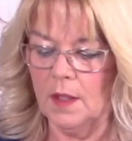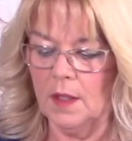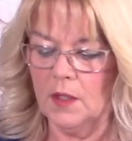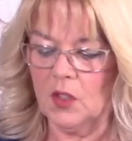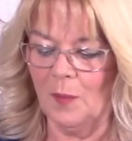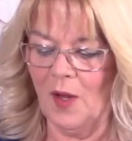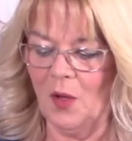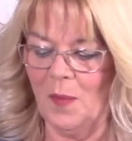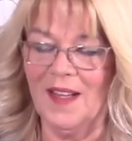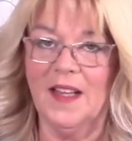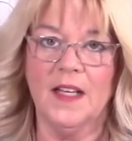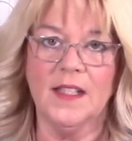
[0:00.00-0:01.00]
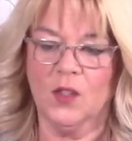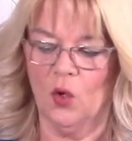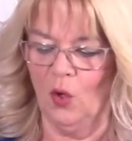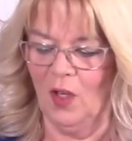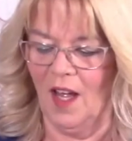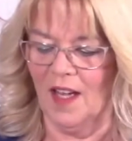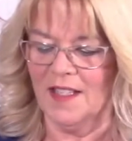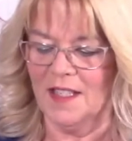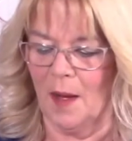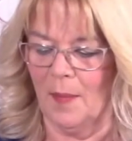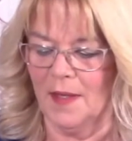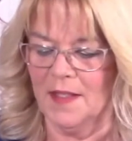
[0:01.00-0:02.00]
so I'm hoping that it's all lined
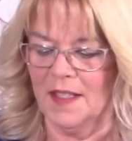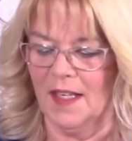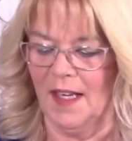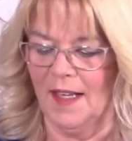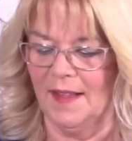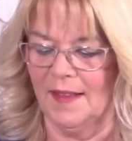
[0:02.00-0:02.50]
up underneath.